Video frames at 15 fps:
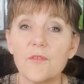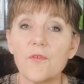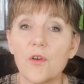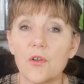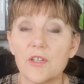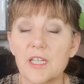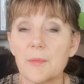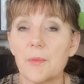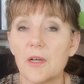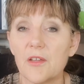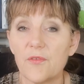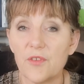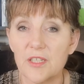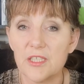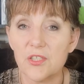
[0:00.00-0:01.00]
falling by
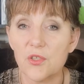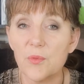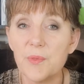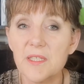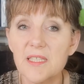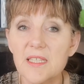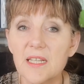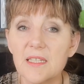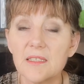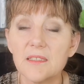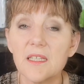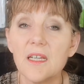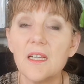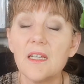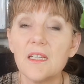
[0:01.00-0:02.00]
32%
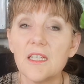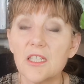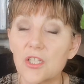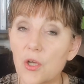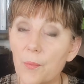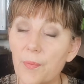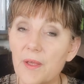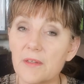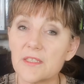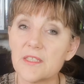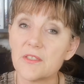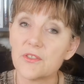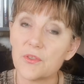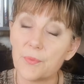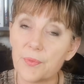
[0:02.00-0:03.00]
in
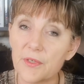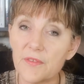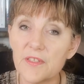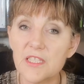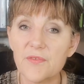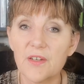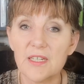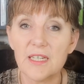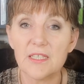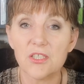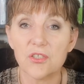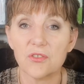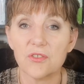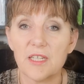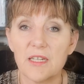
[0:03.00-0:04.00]
comparison to previous
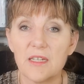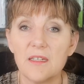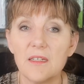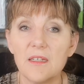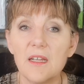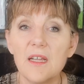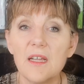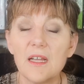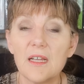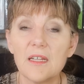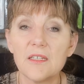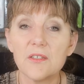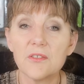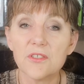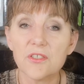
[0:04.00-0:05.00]
financial year, and
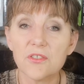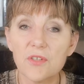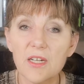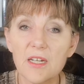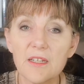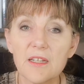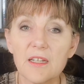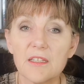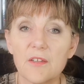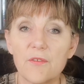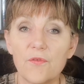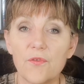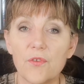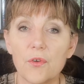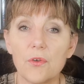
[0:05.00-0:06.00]
in Australia the
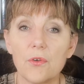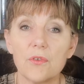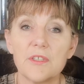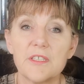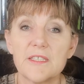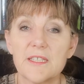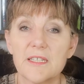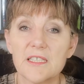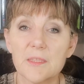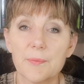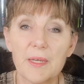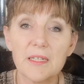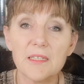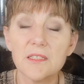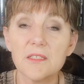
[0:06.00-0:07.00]
fall is
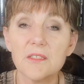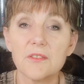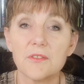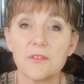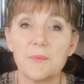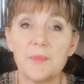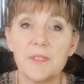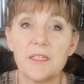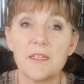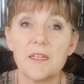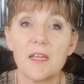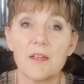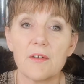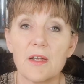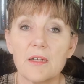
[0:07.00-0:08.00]
expected to be
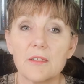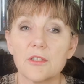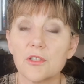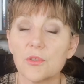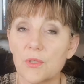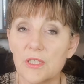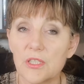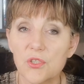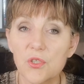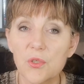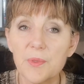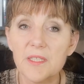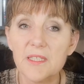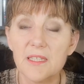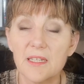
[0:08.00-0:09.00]
around
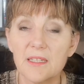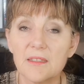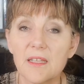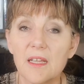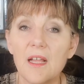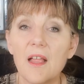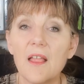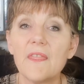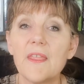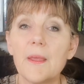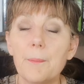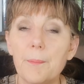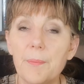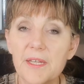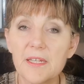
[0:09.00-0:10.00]
22%, the
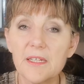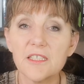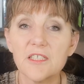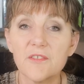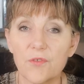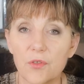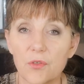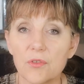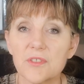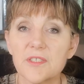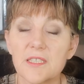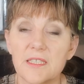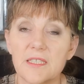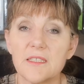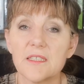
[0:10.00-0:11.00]
biggest fall
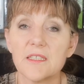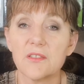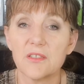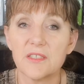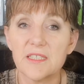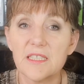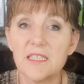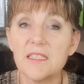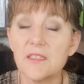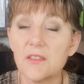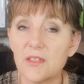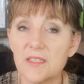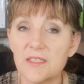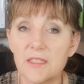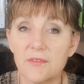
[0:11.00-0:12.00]
since
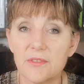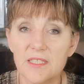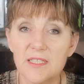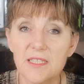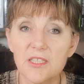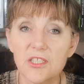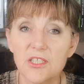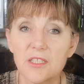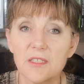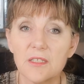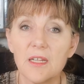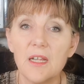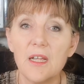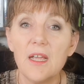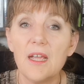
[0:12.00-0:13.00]
1990
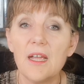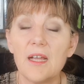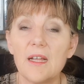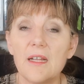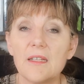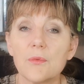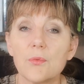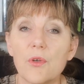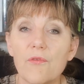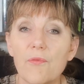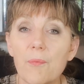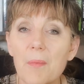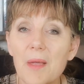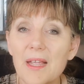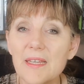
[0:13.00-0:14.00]
recession, and with
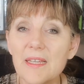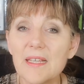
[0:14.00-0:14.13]
many